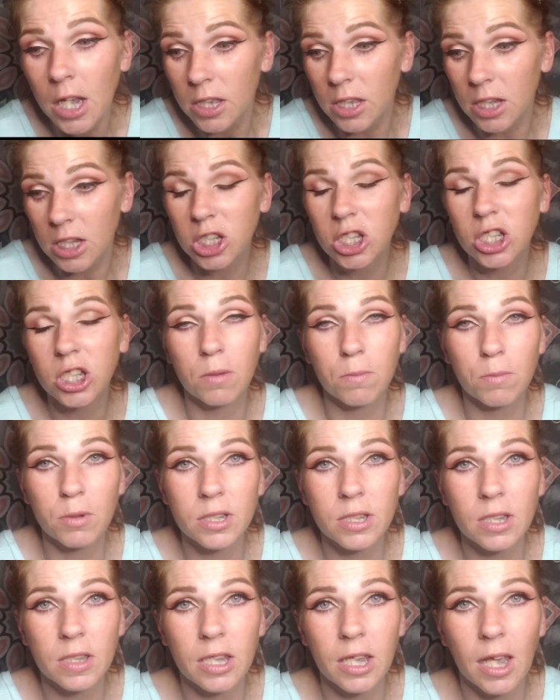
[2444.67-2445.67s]
The
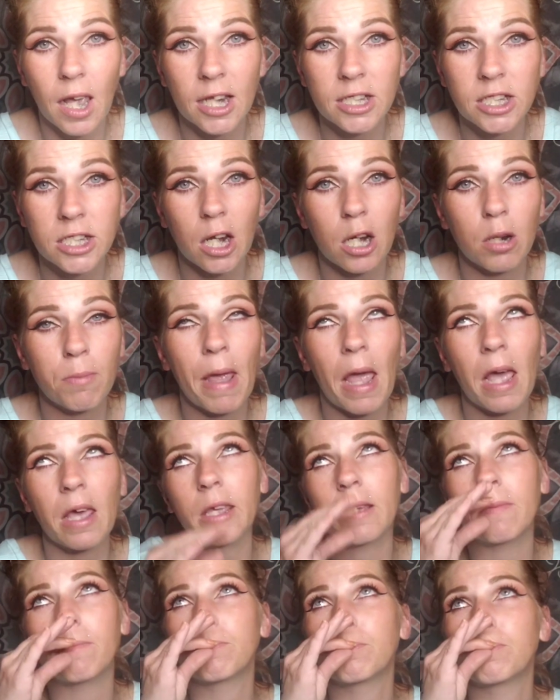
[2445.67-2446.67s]
shimmers in the eyeshadow
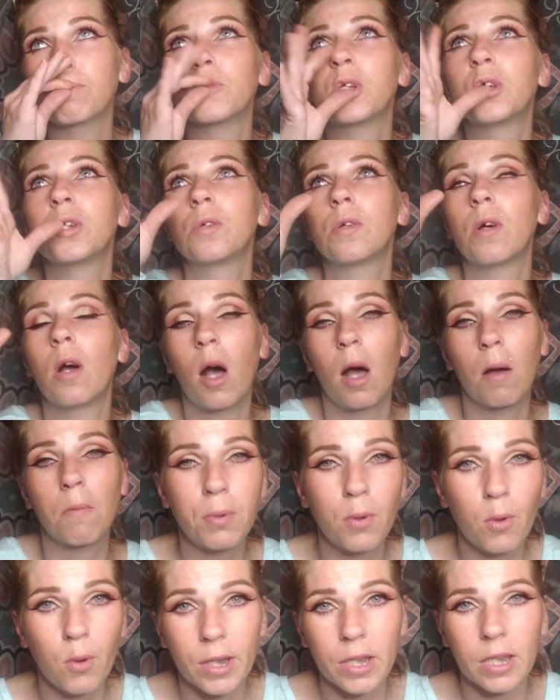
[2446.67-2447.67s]
palette, on
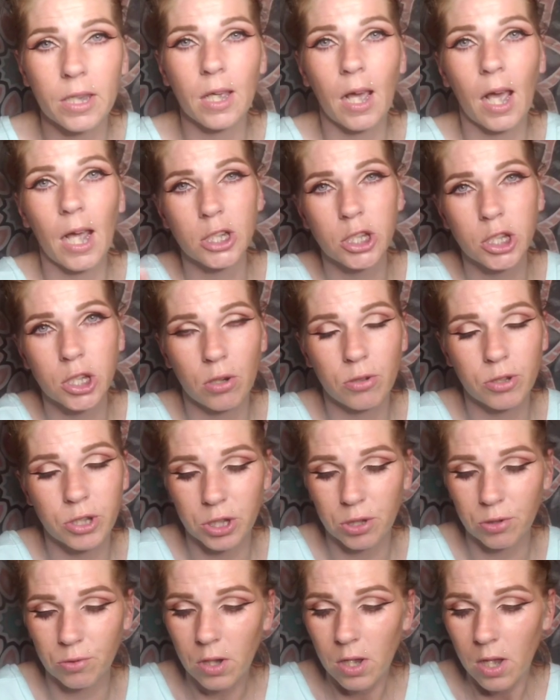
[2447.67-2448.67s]
point. I showed
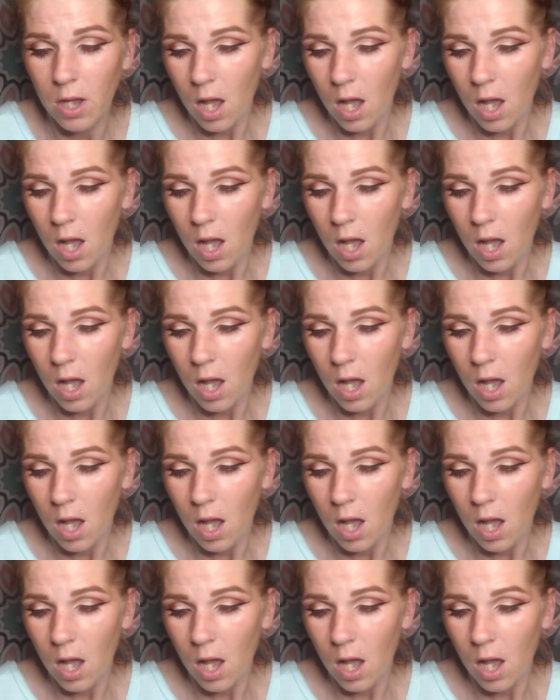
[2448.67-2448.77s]
you.